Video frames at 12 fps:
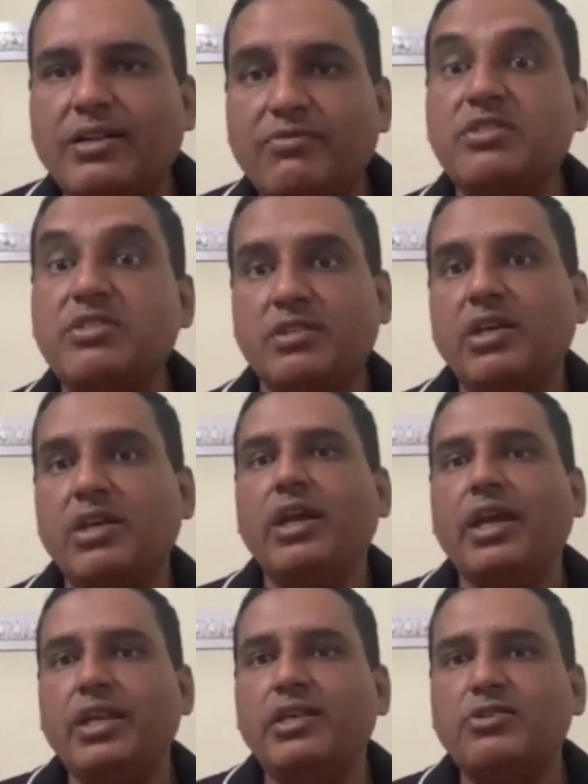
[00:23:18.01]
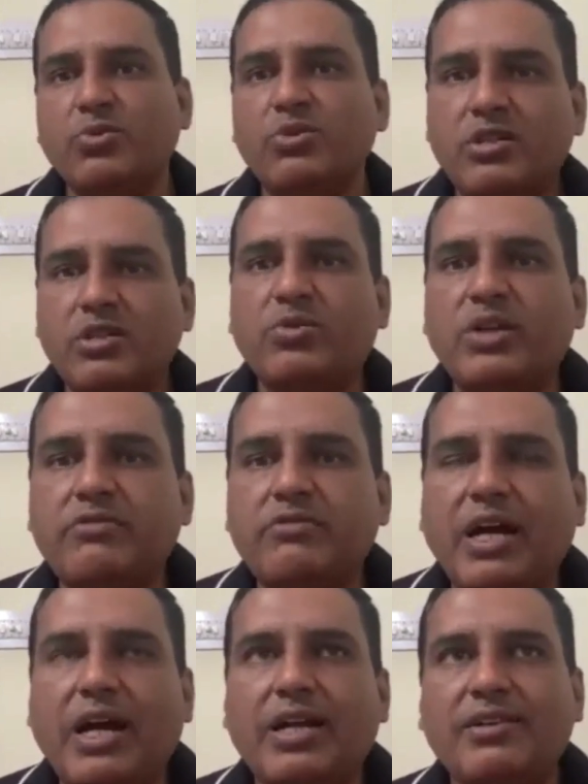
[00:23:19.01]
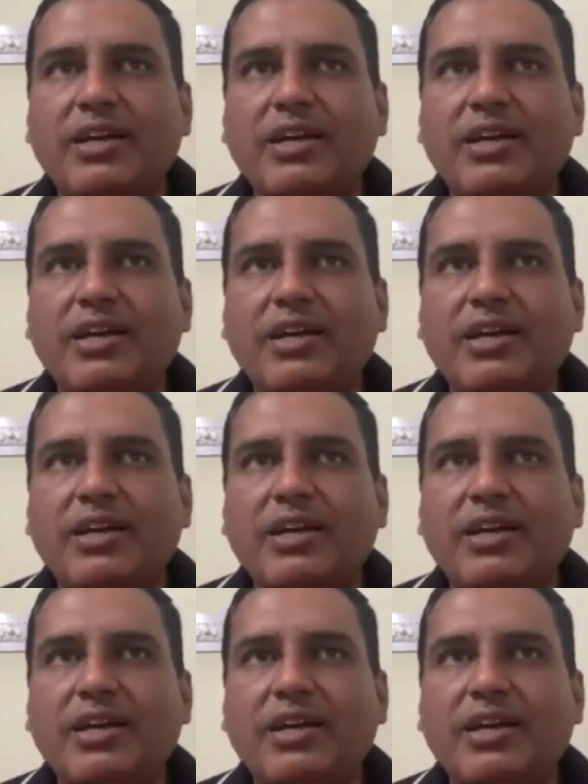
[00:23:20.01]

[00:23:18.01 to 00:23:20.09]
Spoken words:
which any soldier could have had.